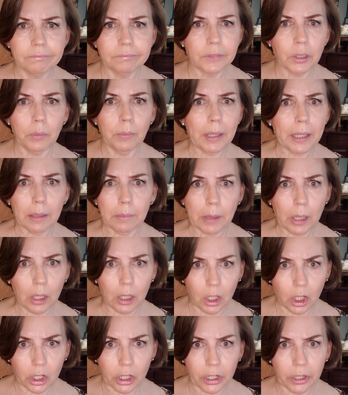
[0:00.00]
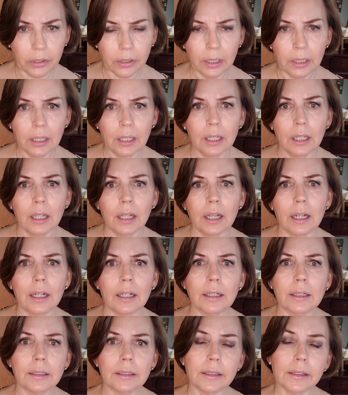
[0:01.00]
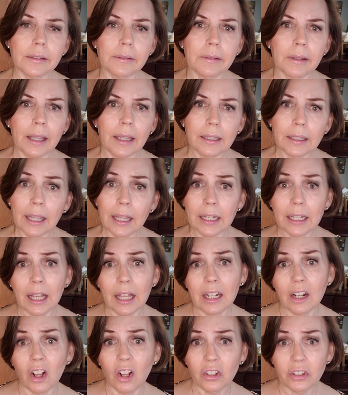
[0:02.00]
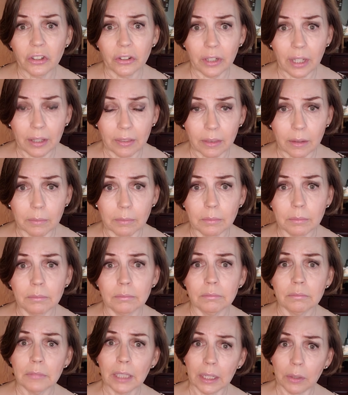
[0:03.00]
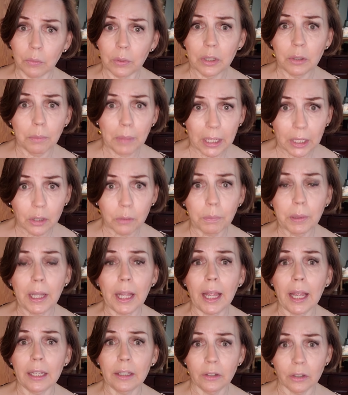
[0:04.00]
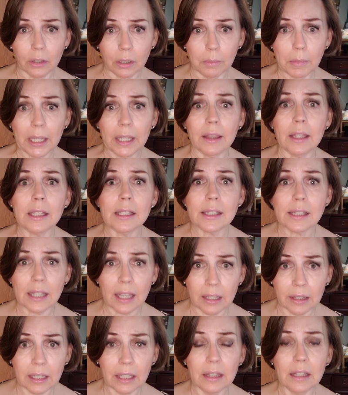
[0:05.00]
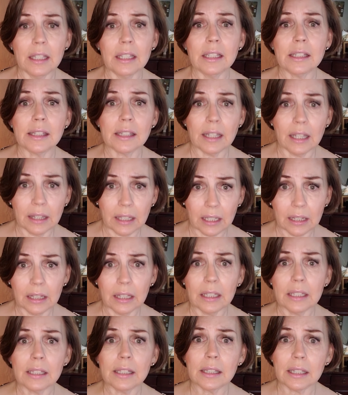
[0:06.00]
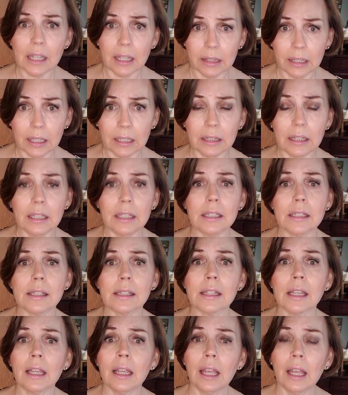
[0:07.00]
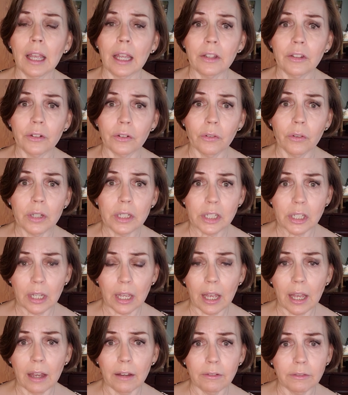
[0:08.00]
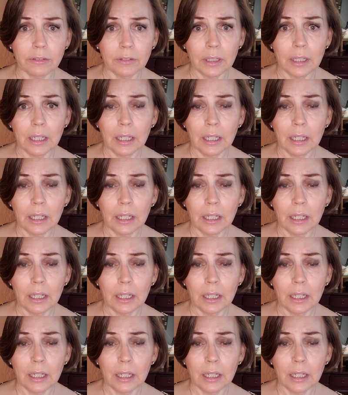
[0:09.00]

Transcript: make them all hard, and kind of alternate them. Like when you make your plan, you're going to make this and then this and then this and then this, and you're going to have